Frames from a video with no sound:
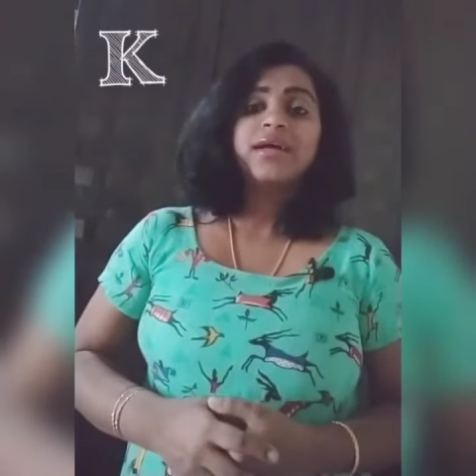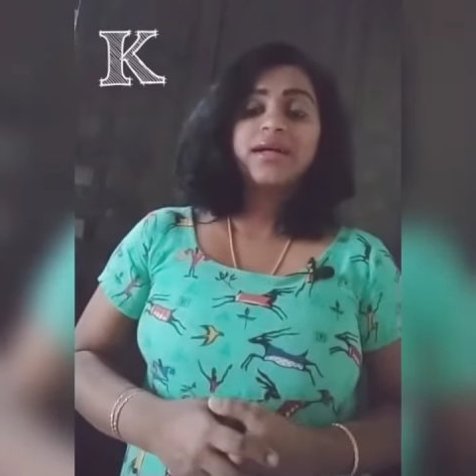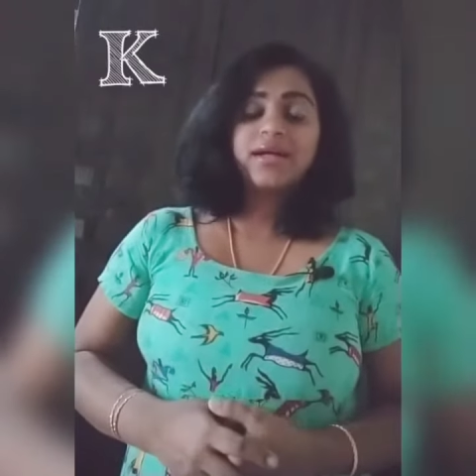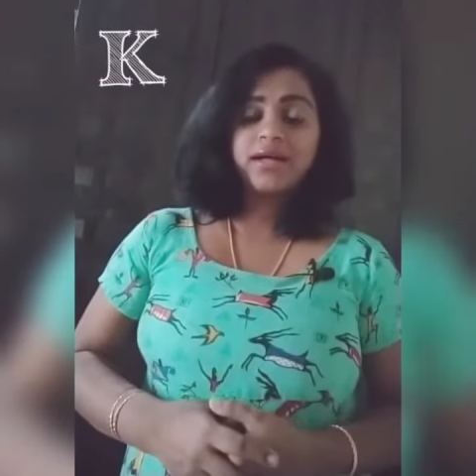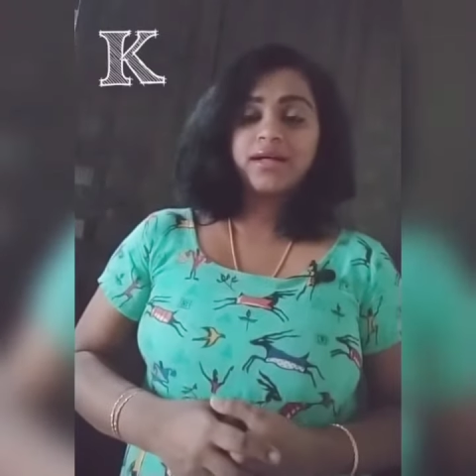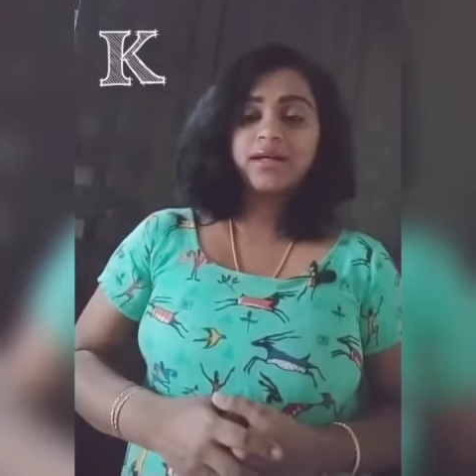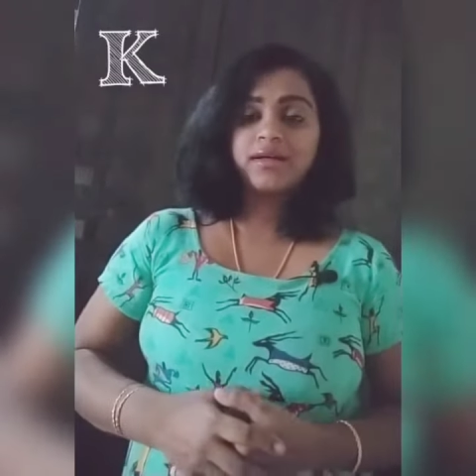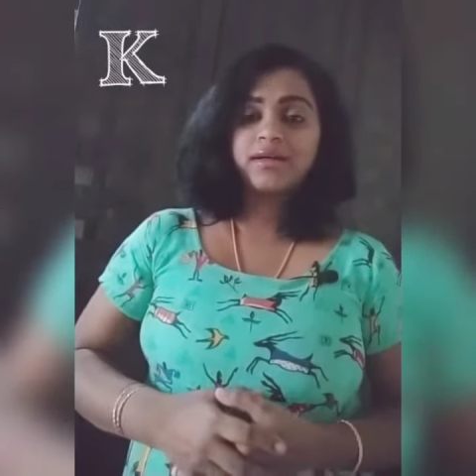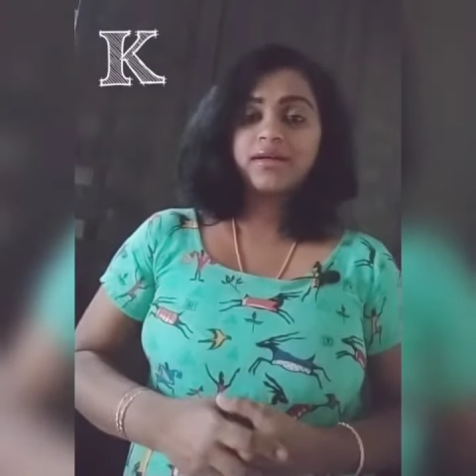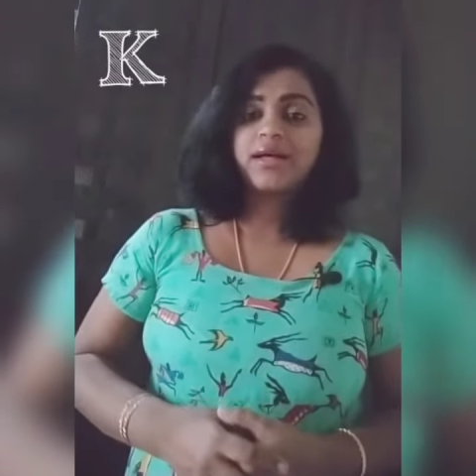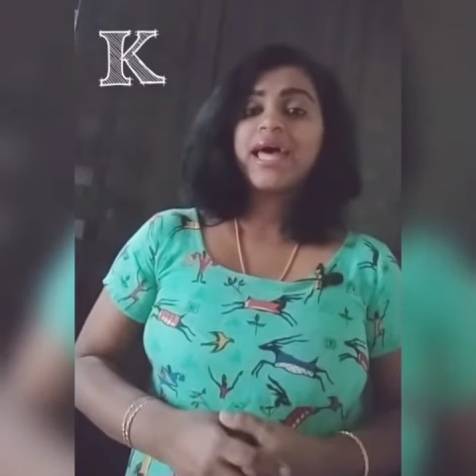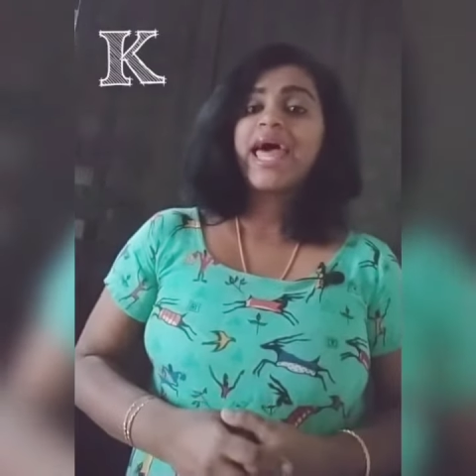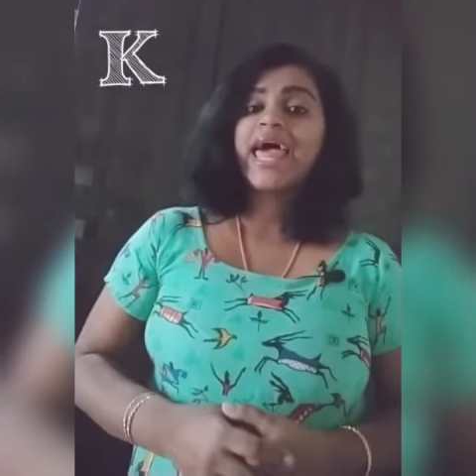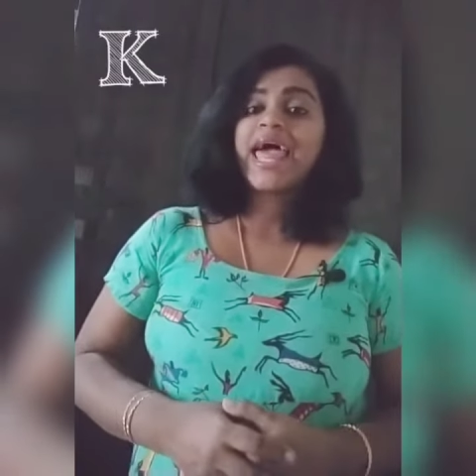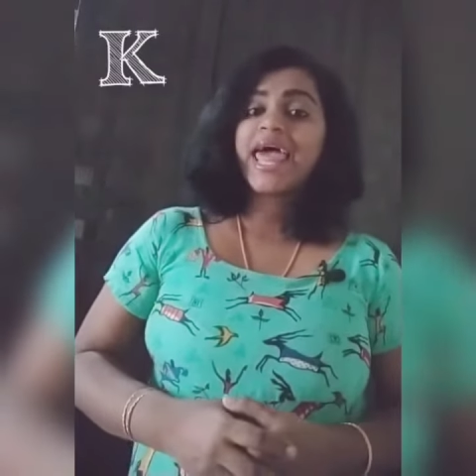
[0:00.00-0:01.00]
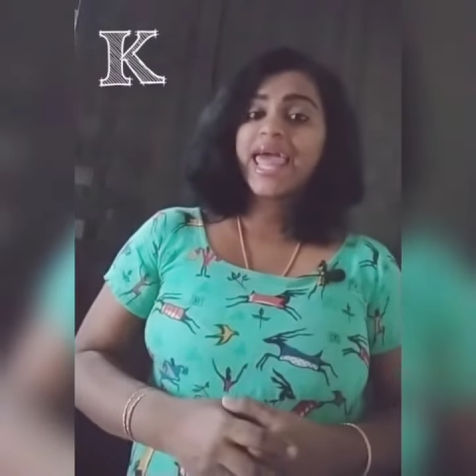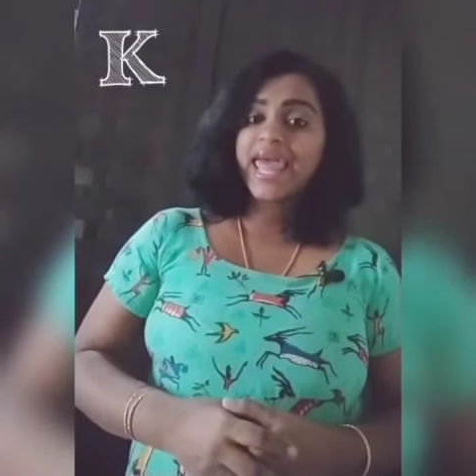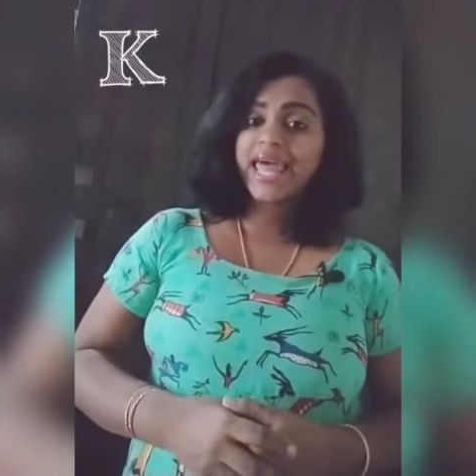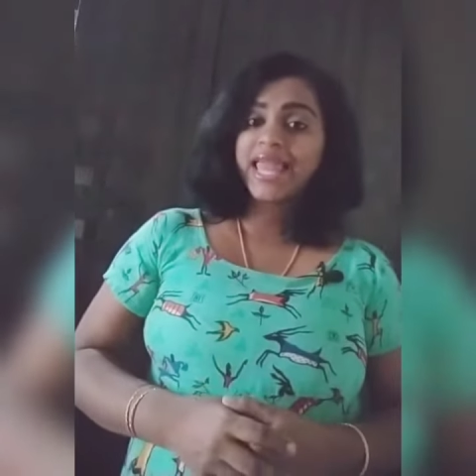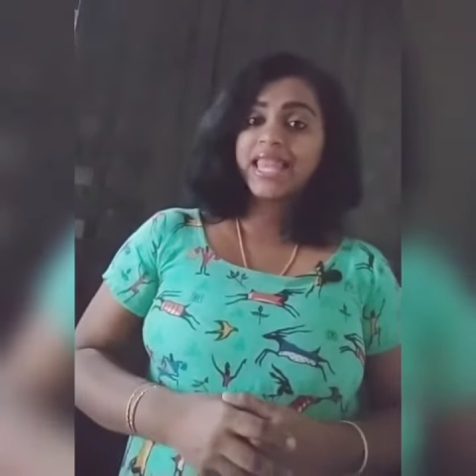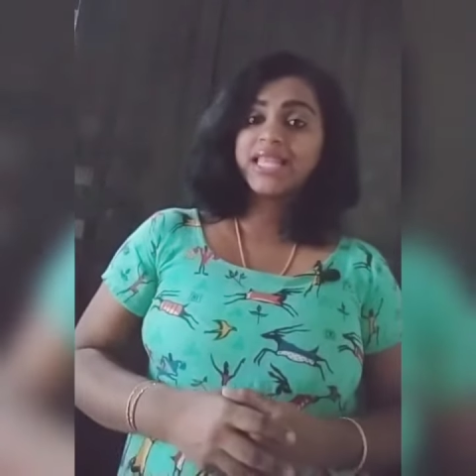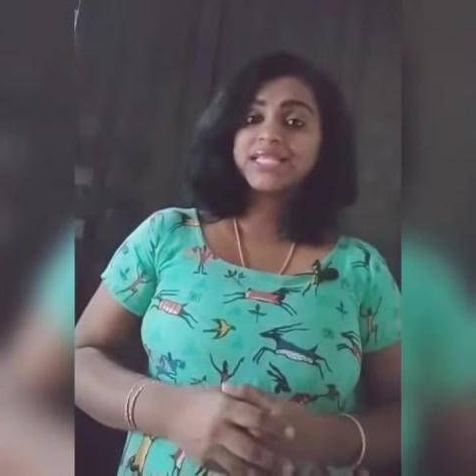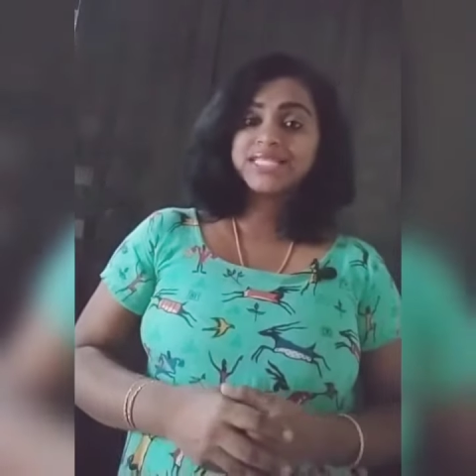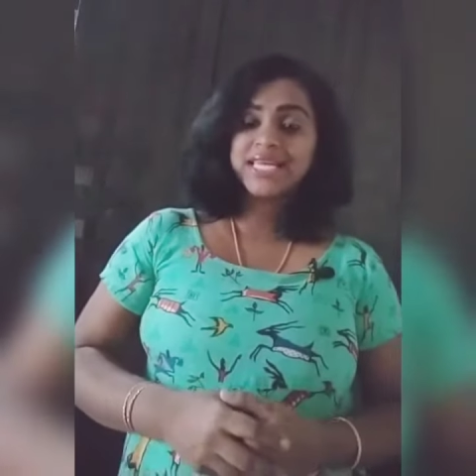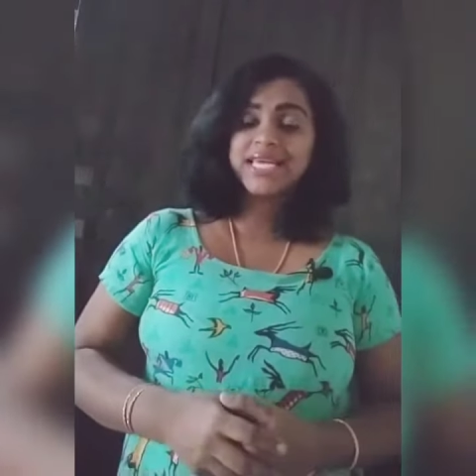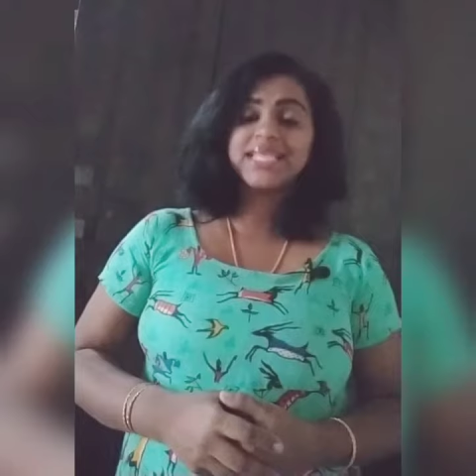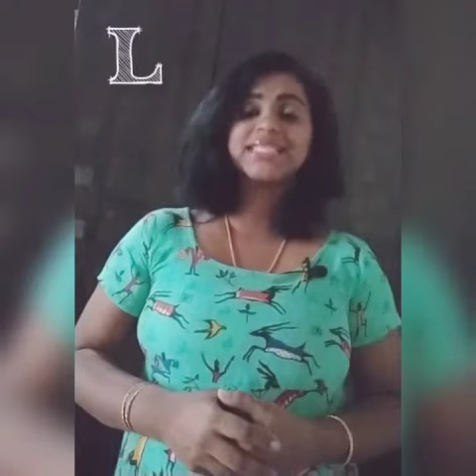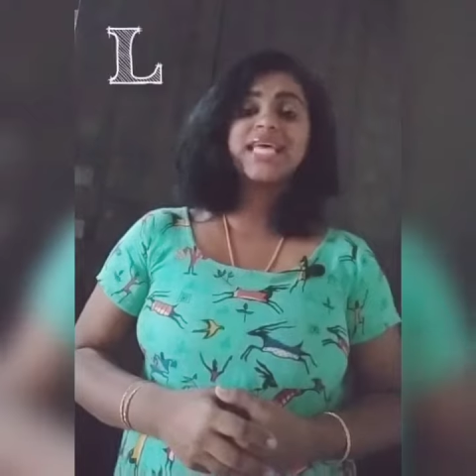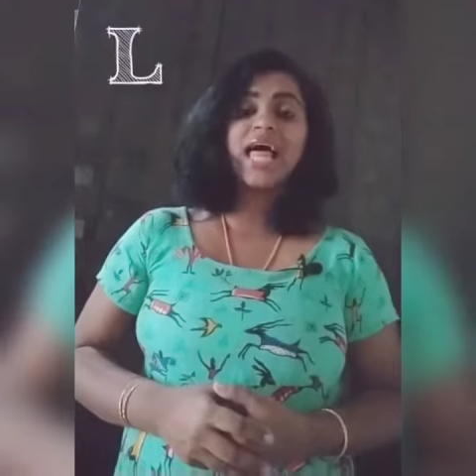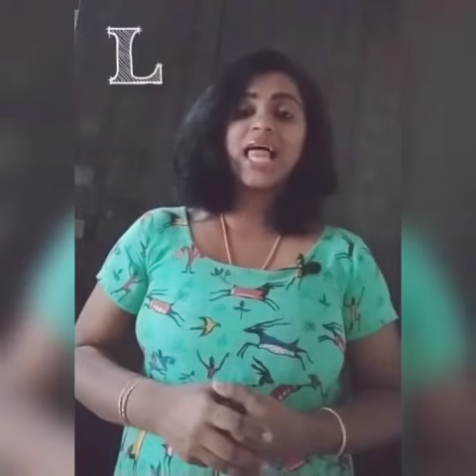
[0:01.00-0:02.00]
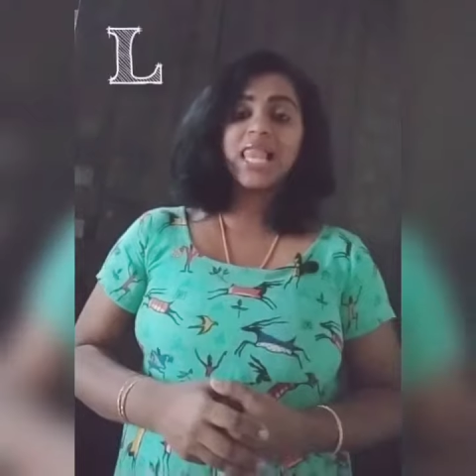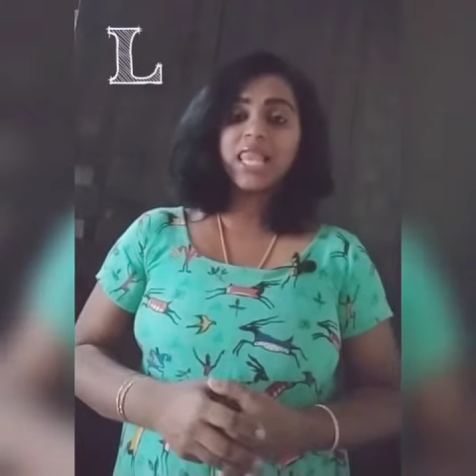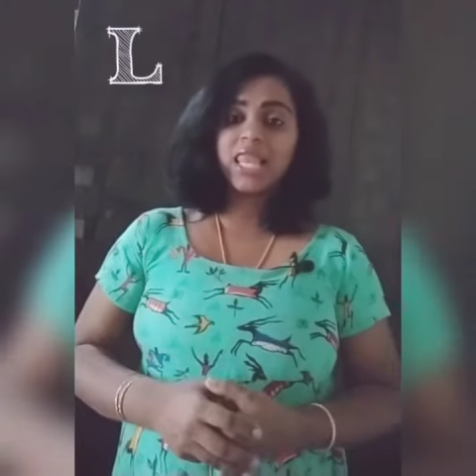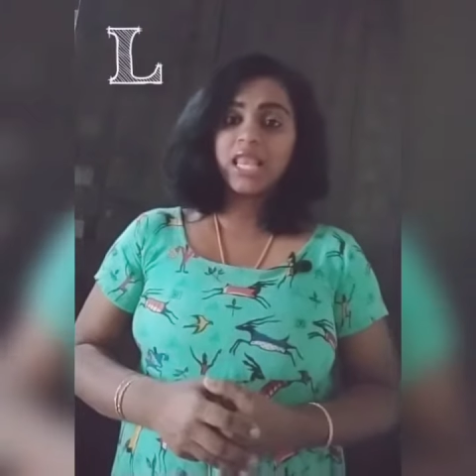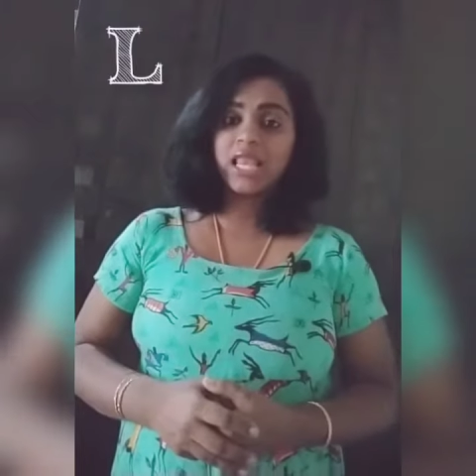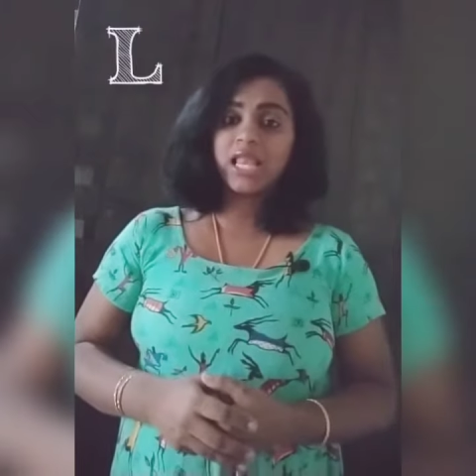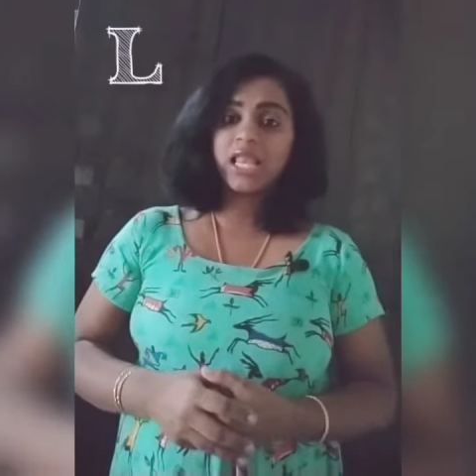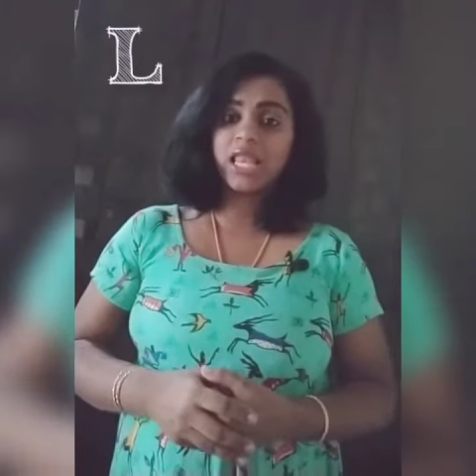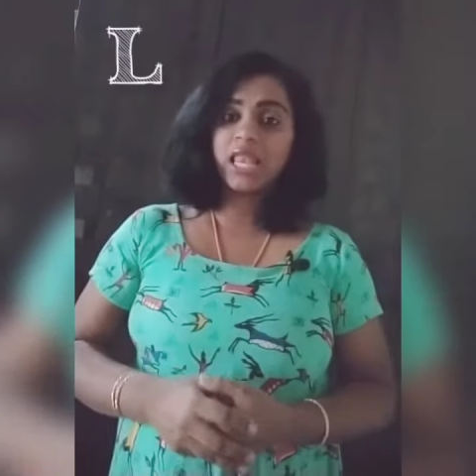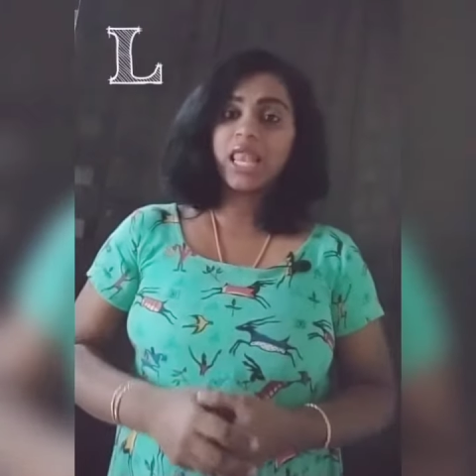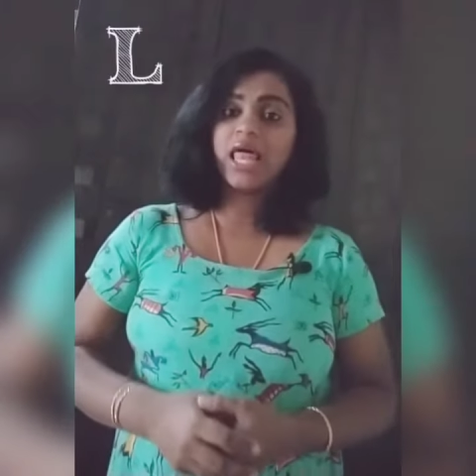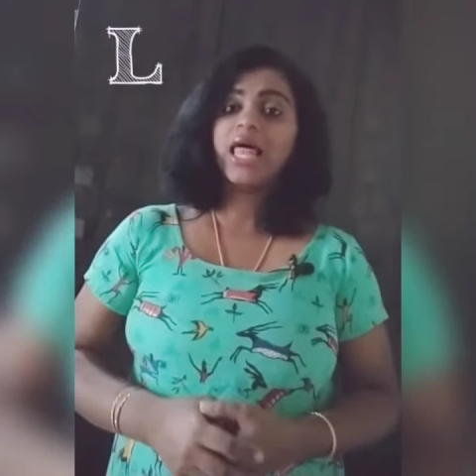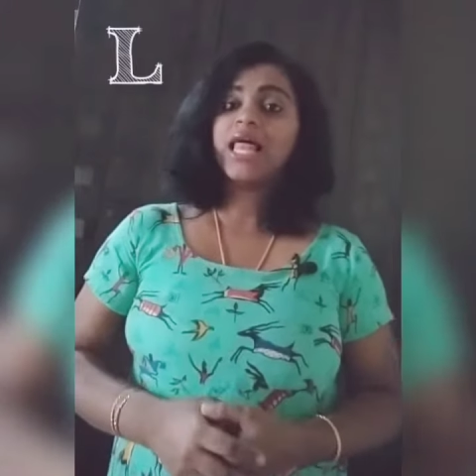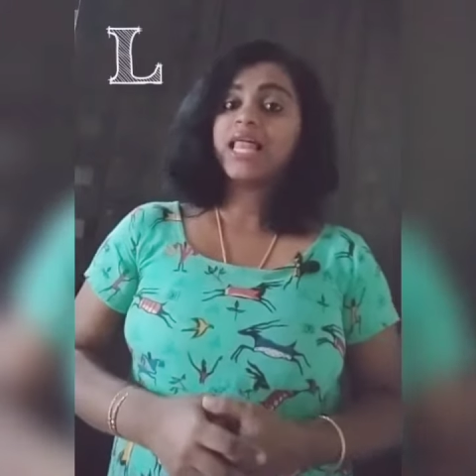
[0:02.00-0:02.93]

k. L says l,